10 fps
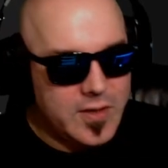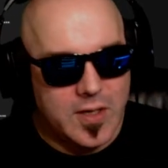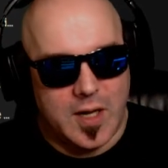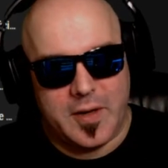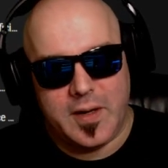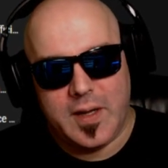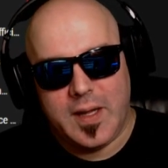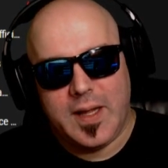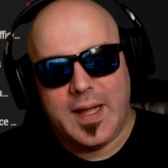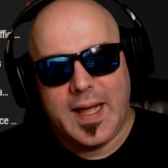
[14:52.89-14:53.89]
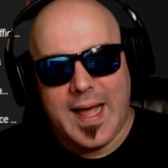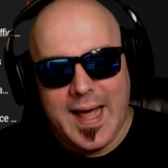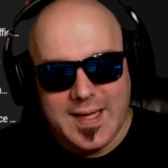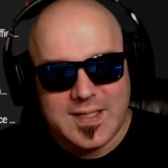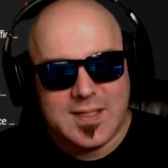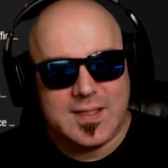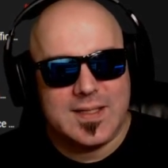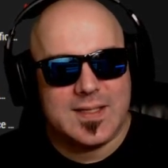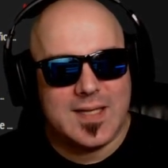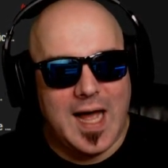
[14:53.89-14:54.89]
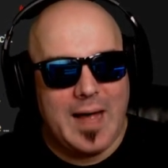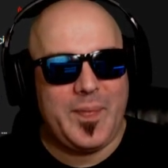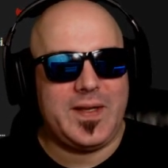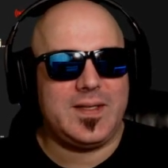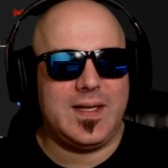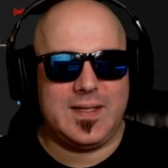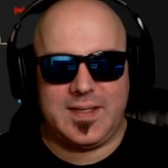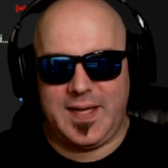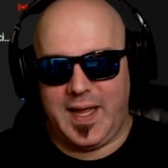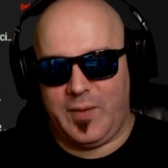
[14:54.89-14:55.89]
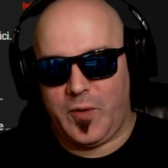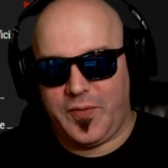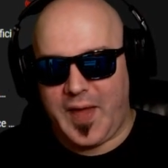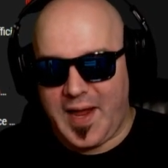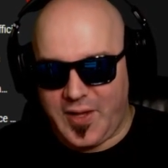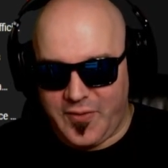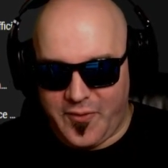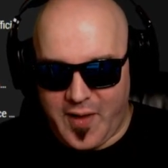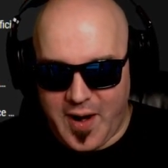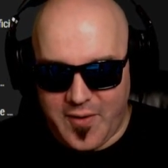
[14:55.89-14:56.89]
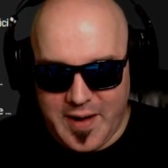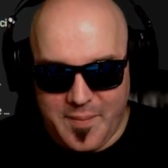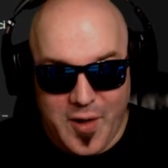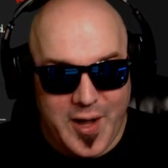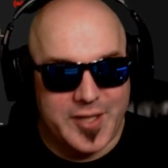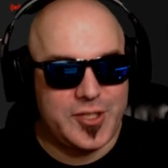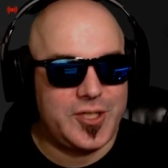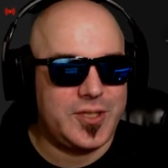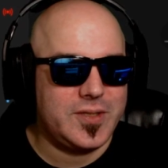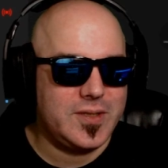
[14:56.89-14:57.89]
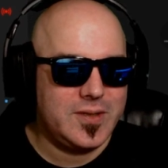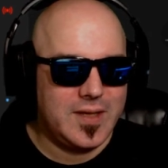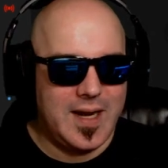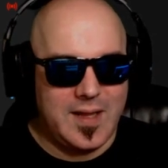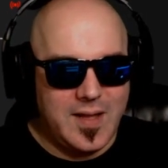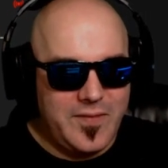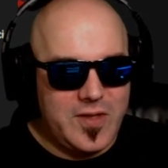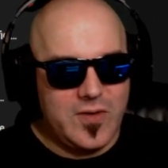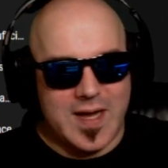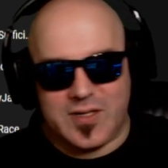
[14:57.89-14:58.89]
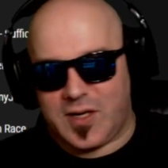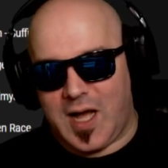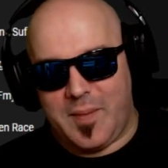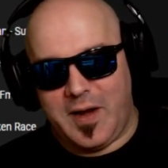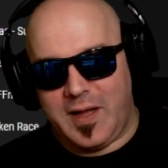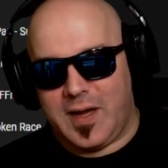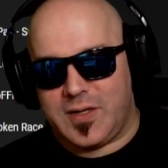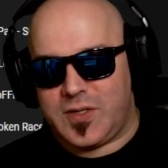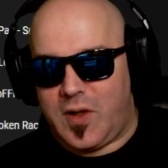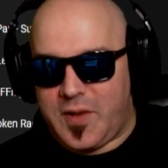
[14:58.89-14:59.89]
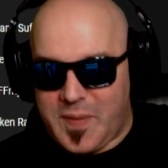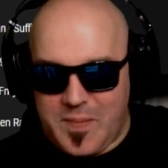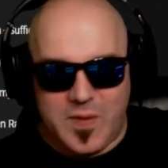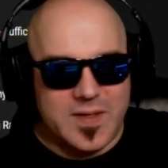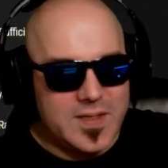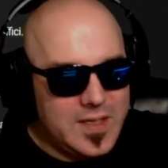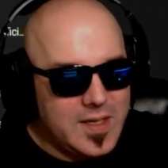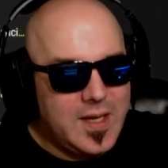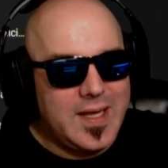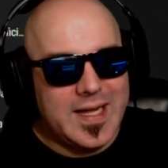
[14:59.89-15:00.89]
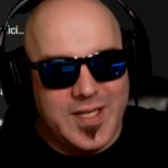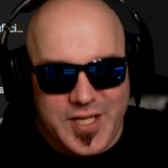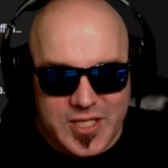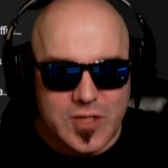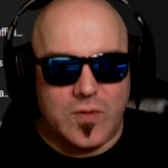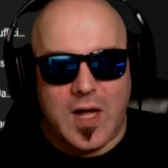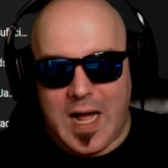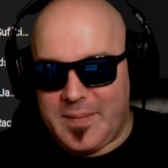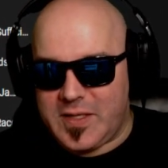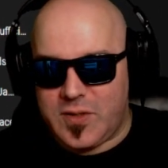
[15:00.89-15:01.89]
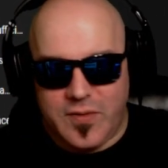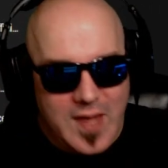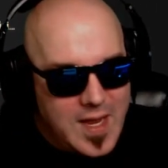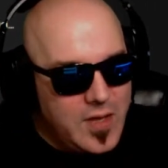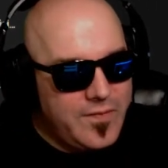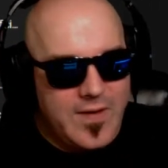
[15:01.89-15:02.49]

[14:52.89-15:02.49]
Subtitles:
good comment. Excellent topic, says Ted. Well, thank you very much. And I love that you guys are commenting here so other people can see additional comments. So thank you,